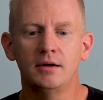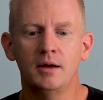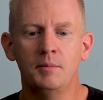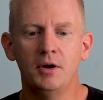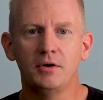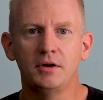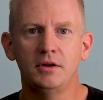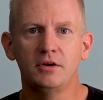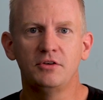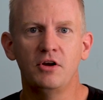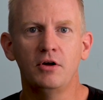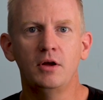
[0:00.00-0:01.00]
American
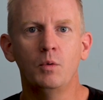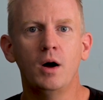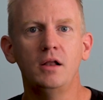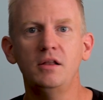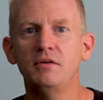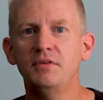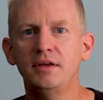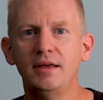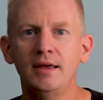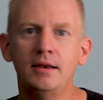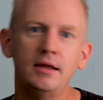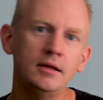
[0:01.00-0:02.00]
dictionary while living
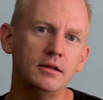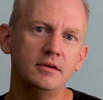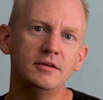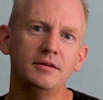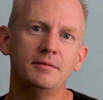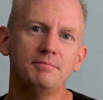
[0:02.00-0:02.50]
in England.